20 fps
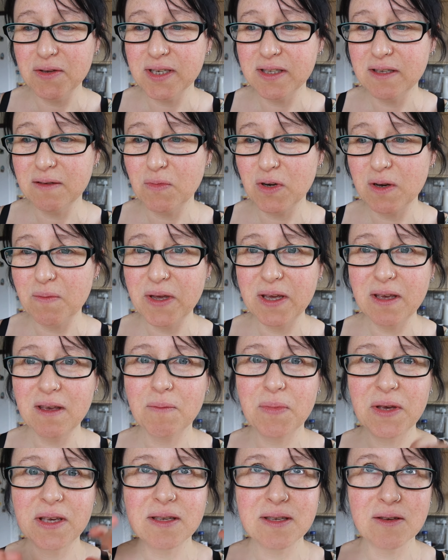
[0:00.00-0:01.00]
I didn't want to make a
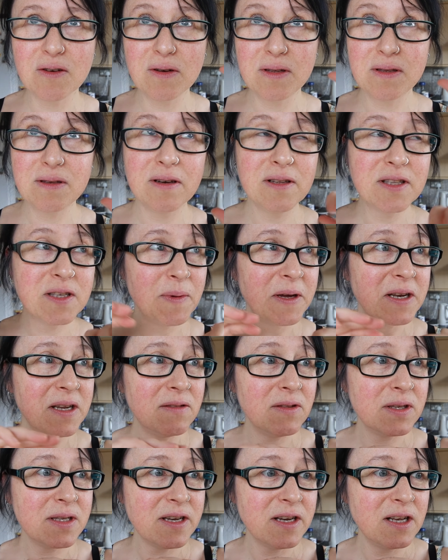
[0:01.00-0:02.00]
big song and dance about it
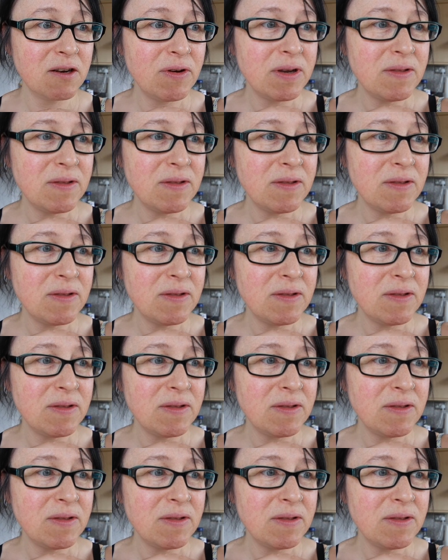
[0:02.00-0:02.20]
in the title